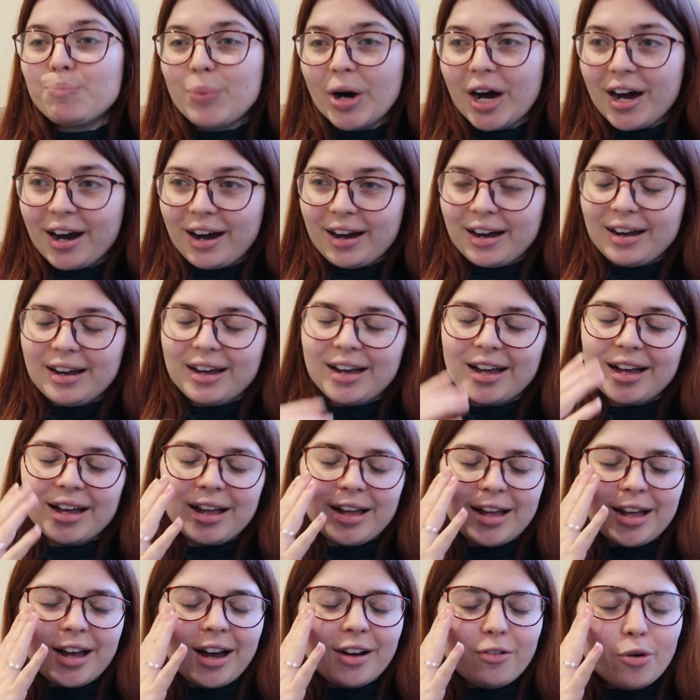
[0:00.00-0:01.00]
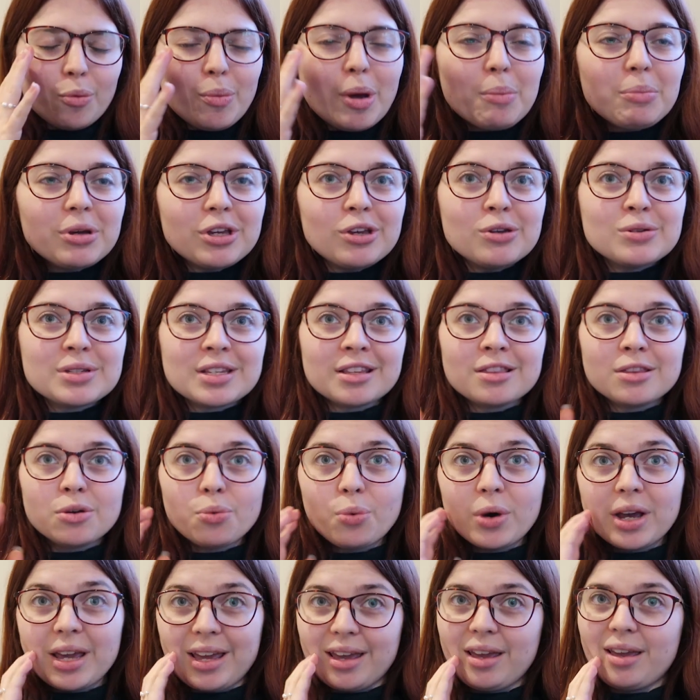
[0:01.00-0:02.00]
but I remember using
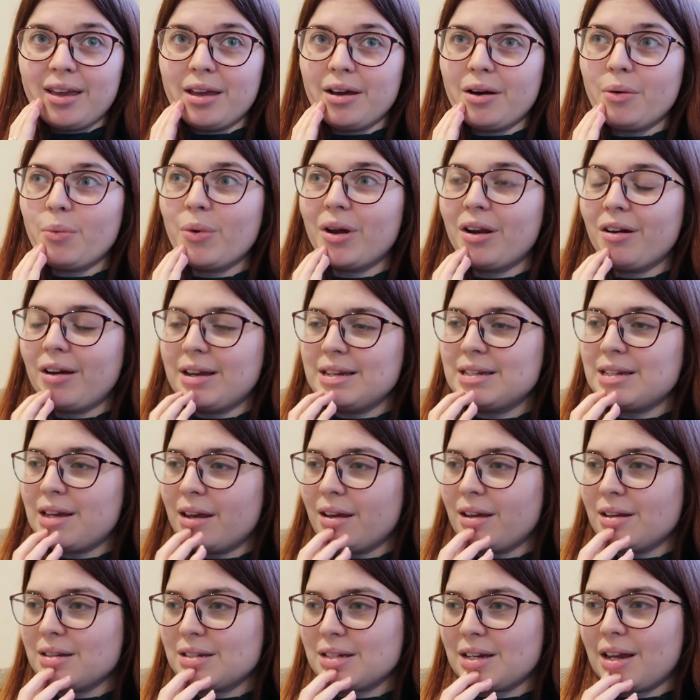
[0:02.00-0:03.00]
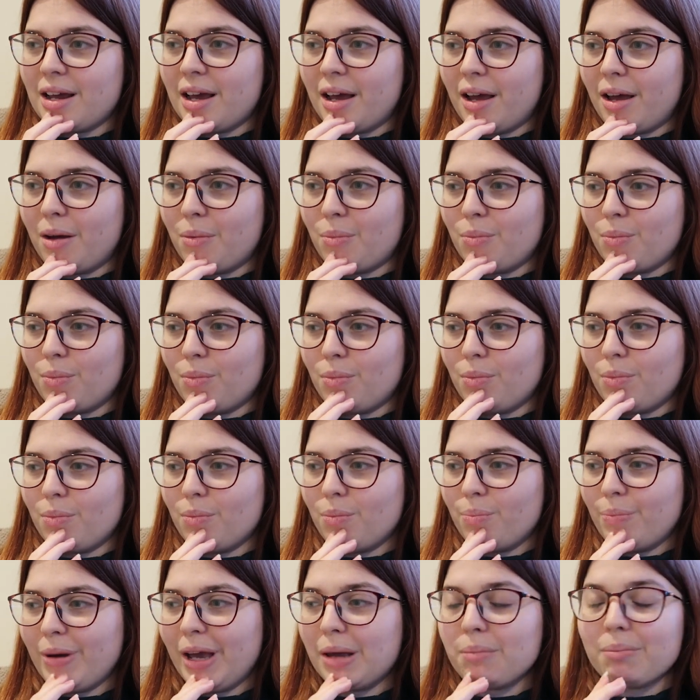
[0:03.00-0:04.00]
the Wii when I did
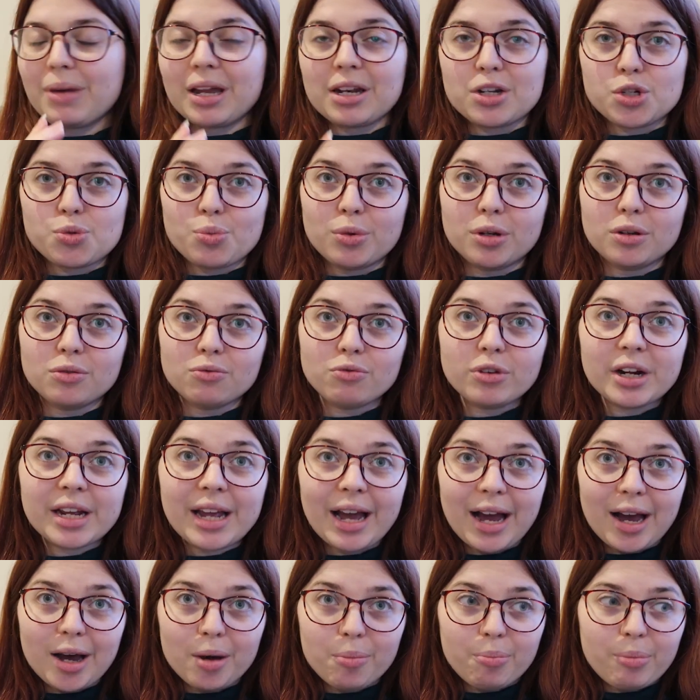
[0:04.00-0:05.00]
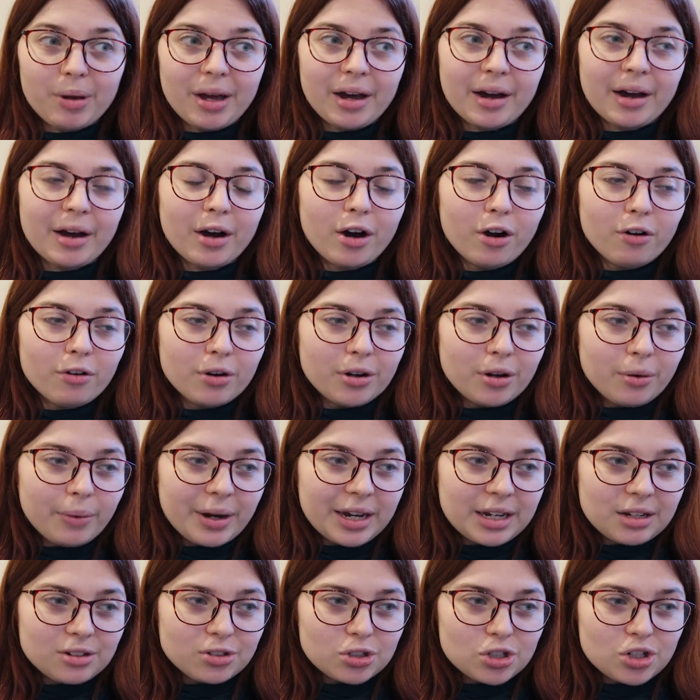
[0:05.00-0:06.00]
pain management rehab at
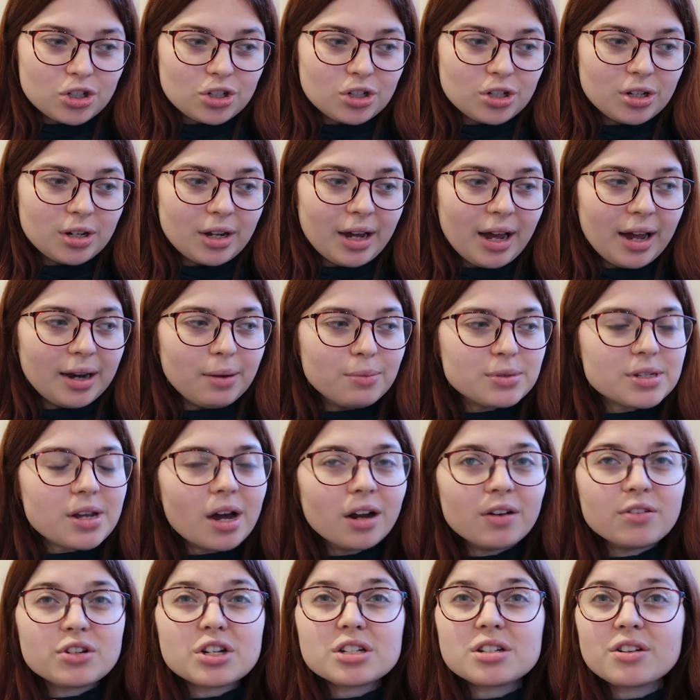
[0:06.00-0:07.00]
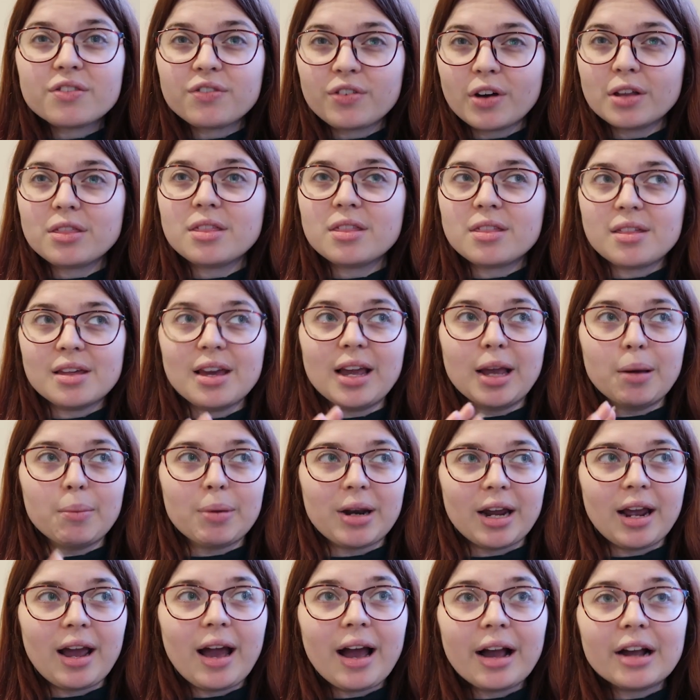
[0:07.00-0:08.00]
RNOH, and it was kind of just a fun thing,
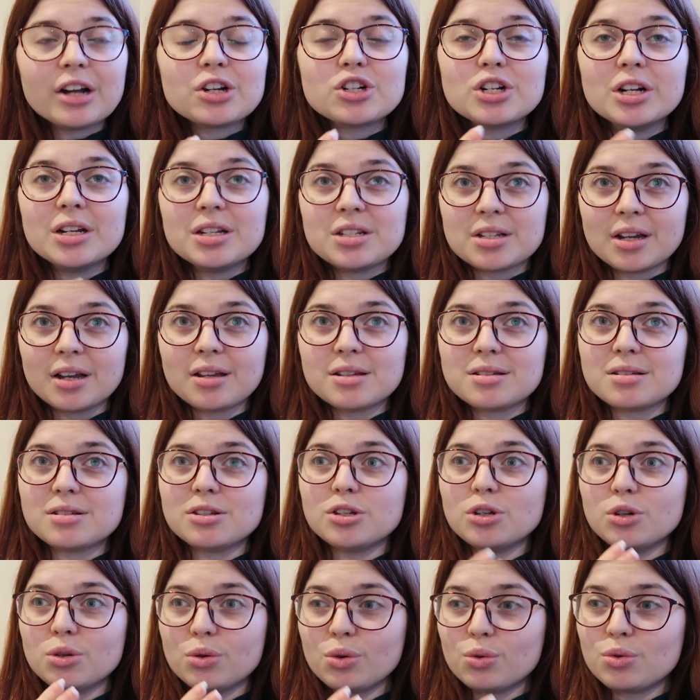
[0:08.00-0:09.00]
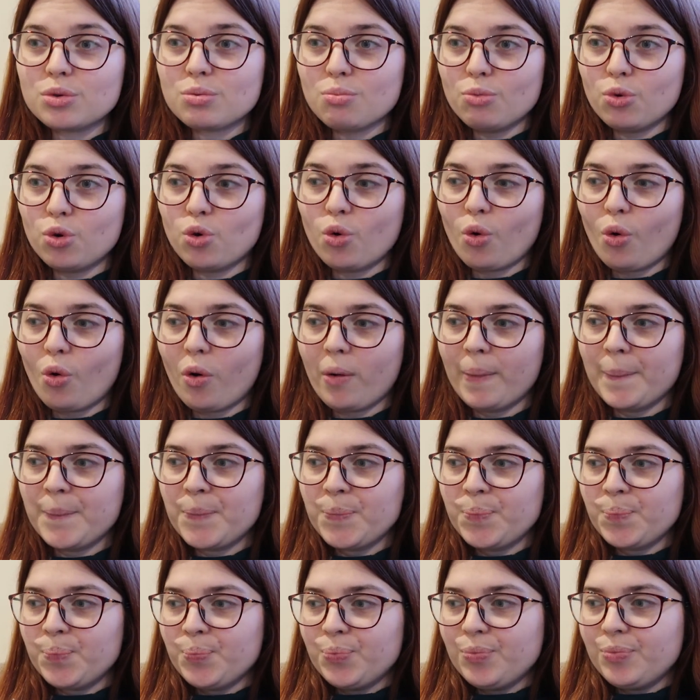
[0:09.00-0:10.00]
but it actually does use more
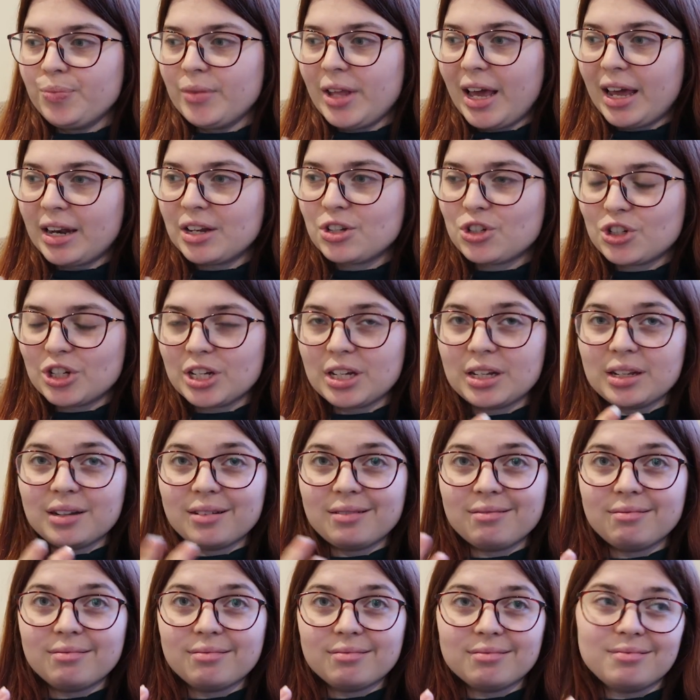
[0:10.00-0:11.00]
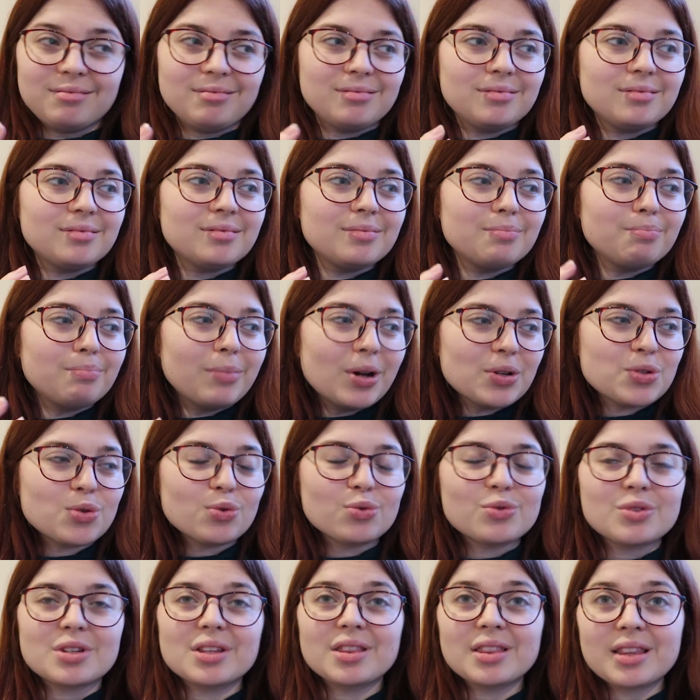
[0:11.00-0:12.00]
energy and
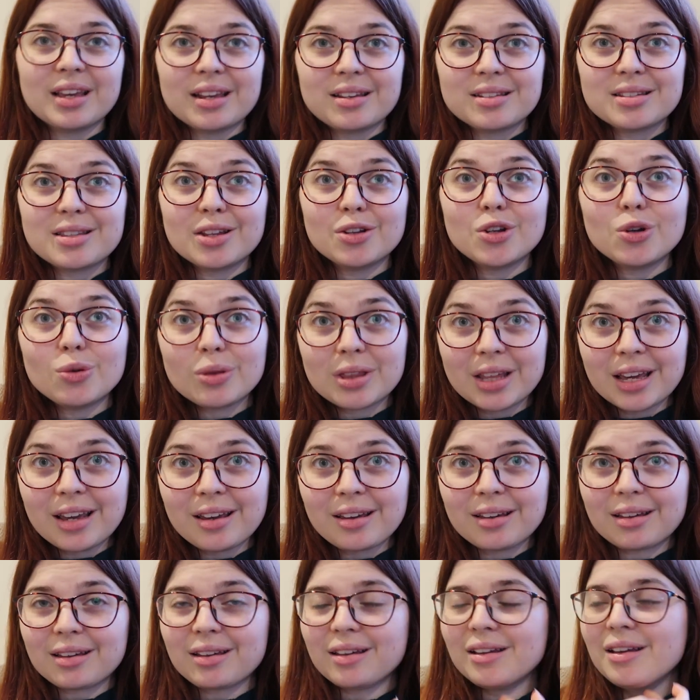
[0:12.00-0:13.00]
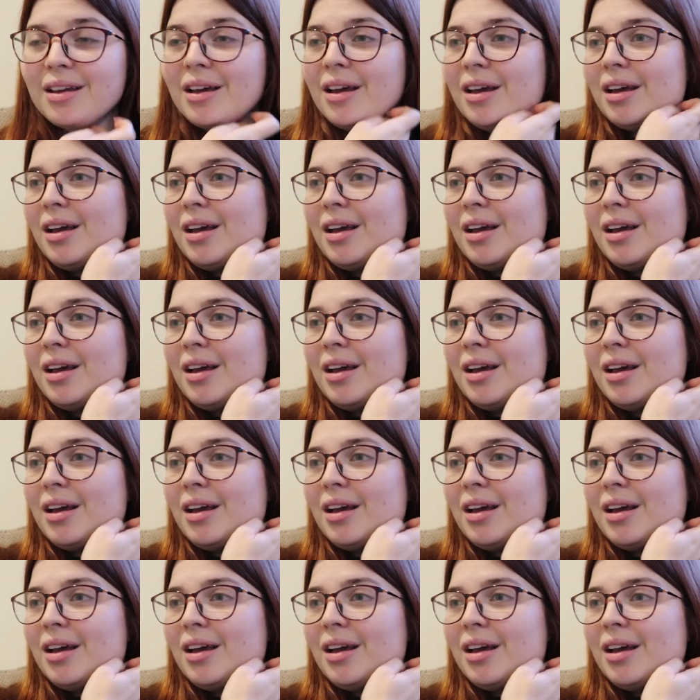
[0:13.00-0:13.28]
muscles and things than you think.